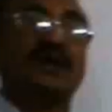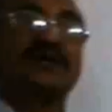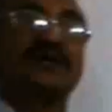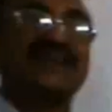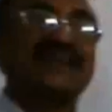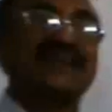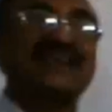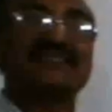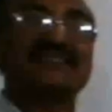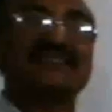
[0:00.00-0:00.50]

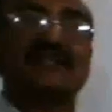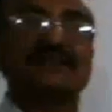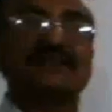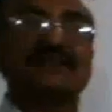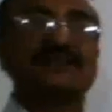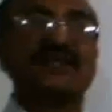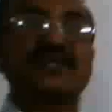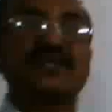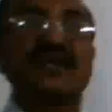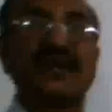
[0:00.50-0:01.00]
gas that is
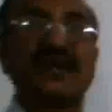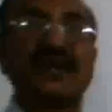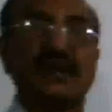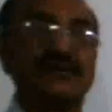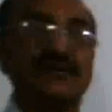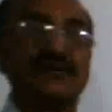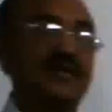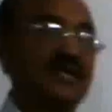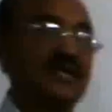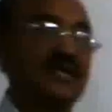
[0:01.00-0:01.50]

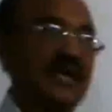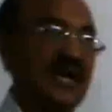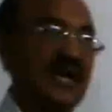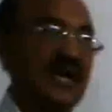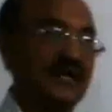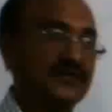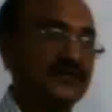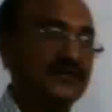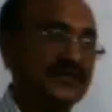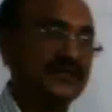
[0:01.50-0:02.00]
there
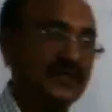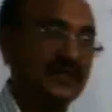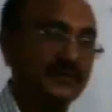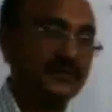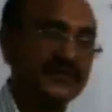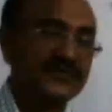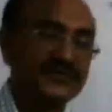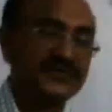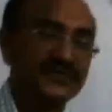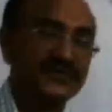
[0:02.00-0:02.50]
and
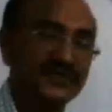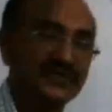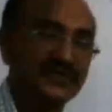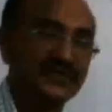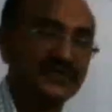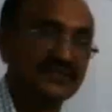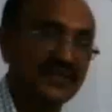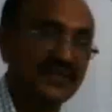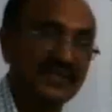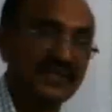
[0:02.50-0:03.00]
compresses it,
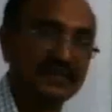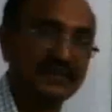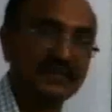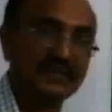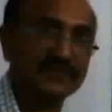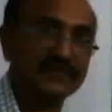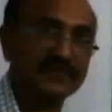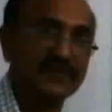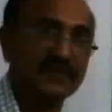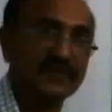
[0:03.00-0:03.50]
and that
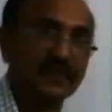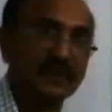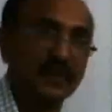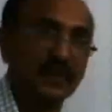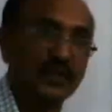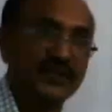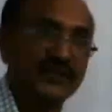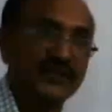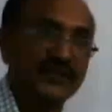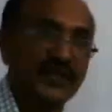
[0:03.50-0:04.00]
becomes a
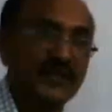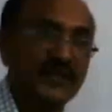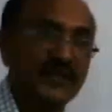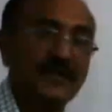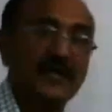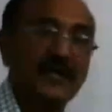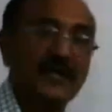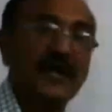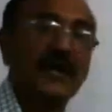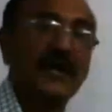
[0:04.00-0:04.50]
liquid.
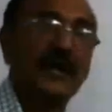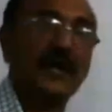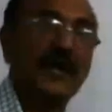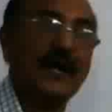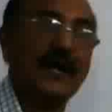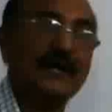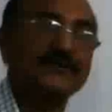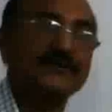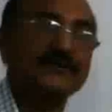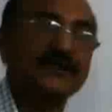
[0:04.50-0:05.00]

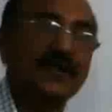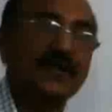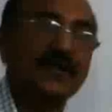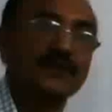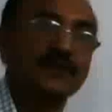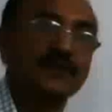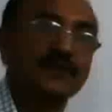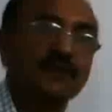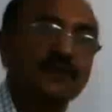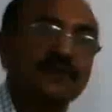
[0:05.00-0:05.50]
And
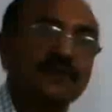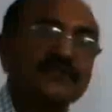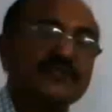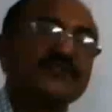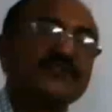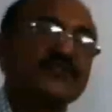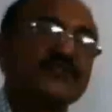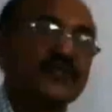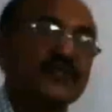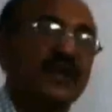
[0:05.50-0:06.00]
the moment it
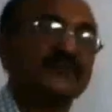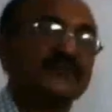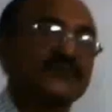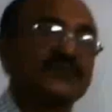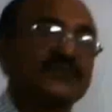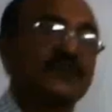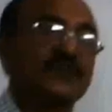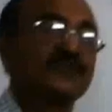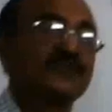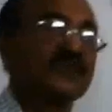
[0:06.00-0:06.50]
stops,
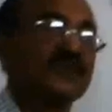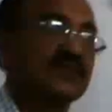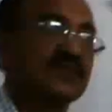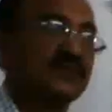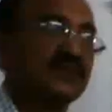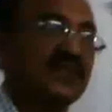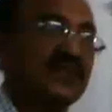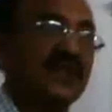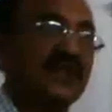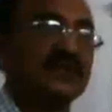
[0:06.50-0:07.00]

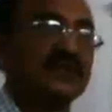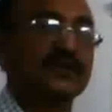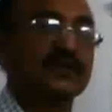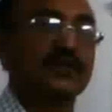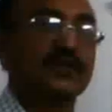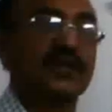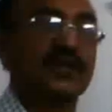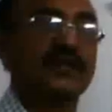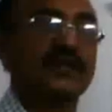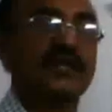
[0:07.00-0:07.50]
that
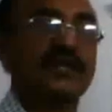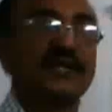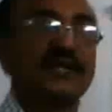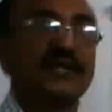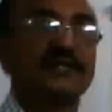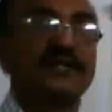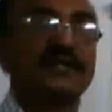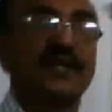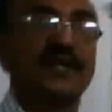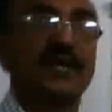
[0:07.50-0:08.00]
liquid
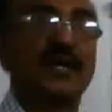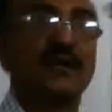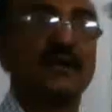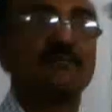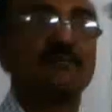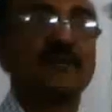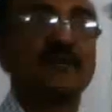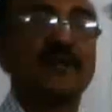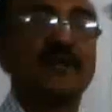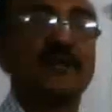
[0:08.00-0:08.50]
again.
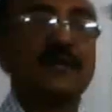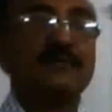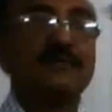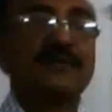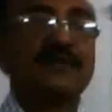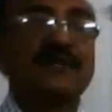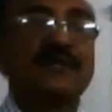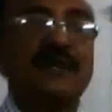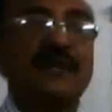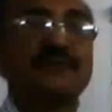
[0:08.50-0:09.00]
It
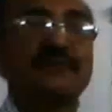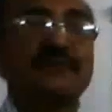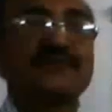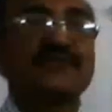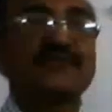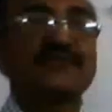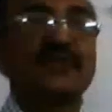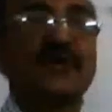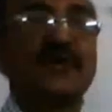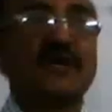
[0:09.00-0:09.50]

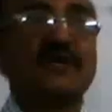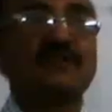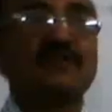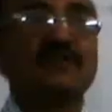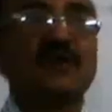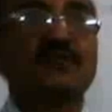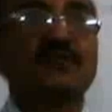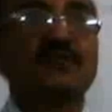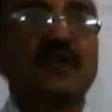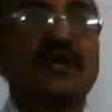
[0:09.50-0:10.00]
becomes in
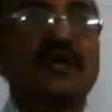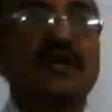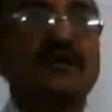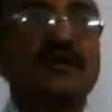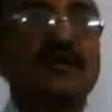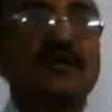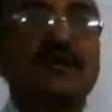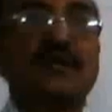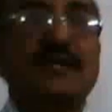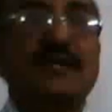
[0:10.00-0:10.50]
one way
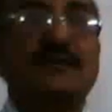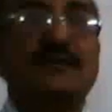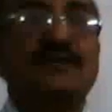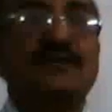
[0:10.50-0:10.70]
it